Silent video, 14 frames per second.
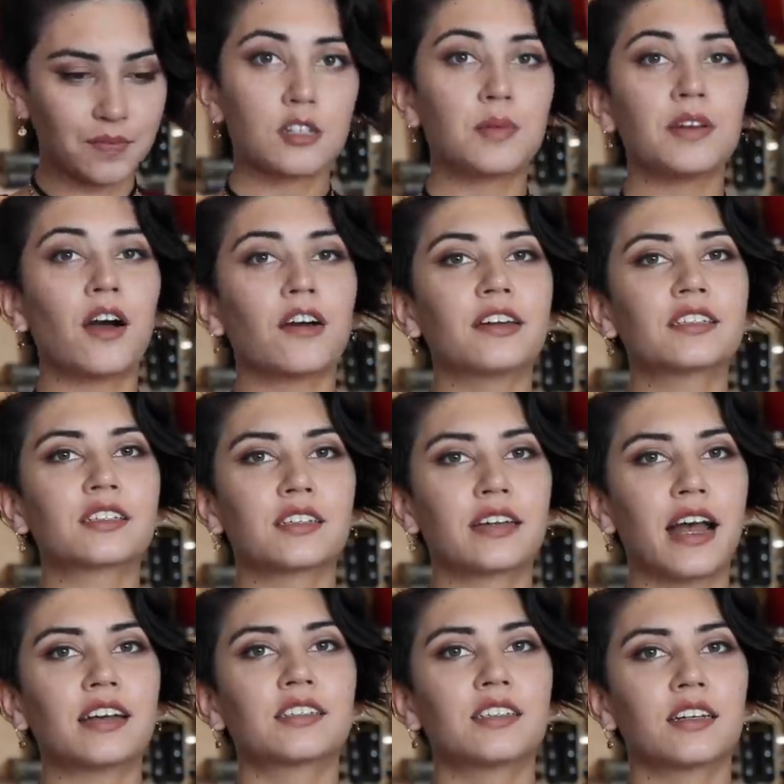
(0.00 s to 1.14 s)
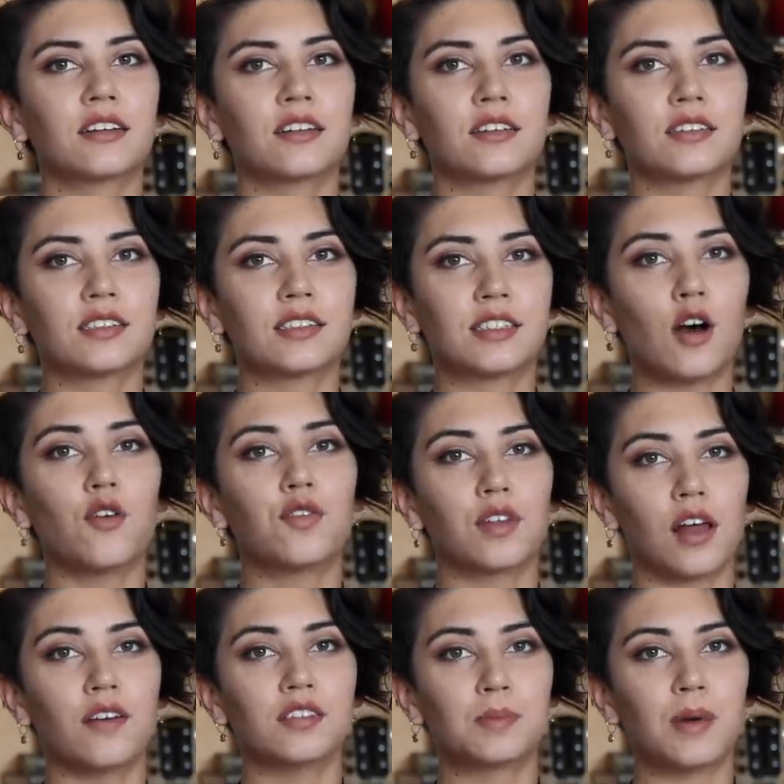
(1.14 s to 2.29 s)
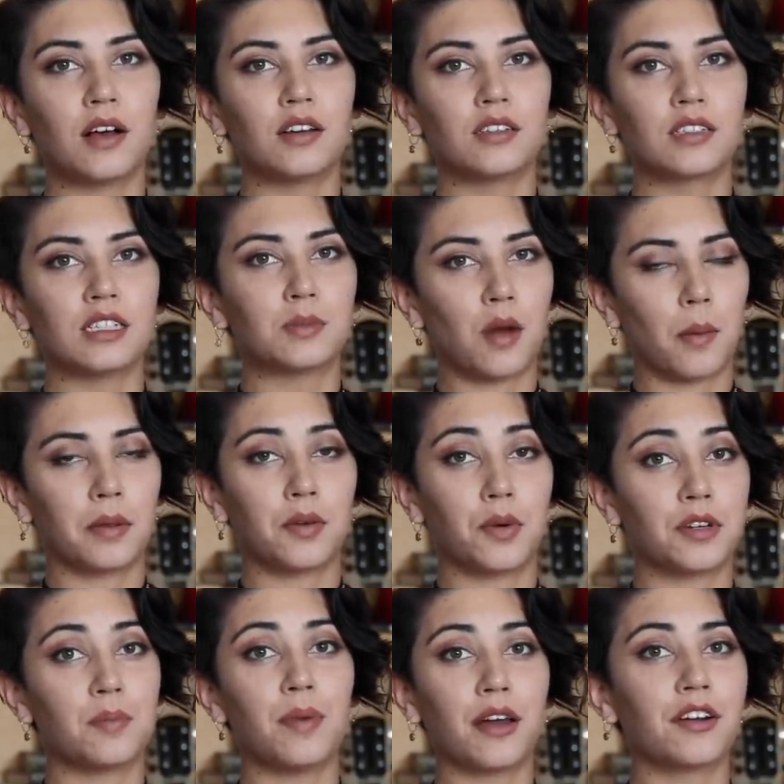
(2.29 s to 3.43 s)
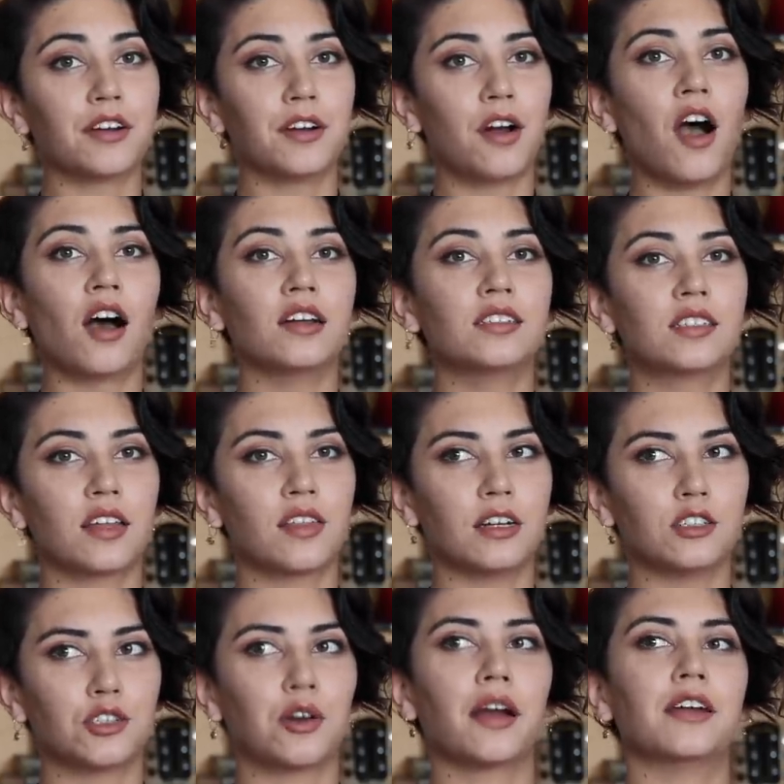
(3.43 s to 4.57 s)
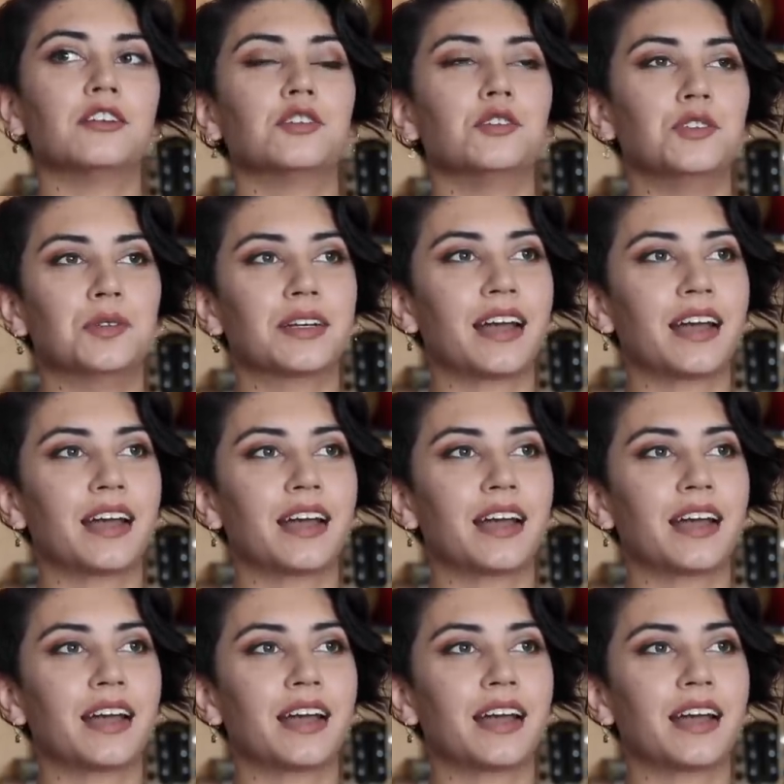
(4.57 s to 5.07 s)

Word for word: To be honest, casting self-love spells is probably going to better your odds than trying to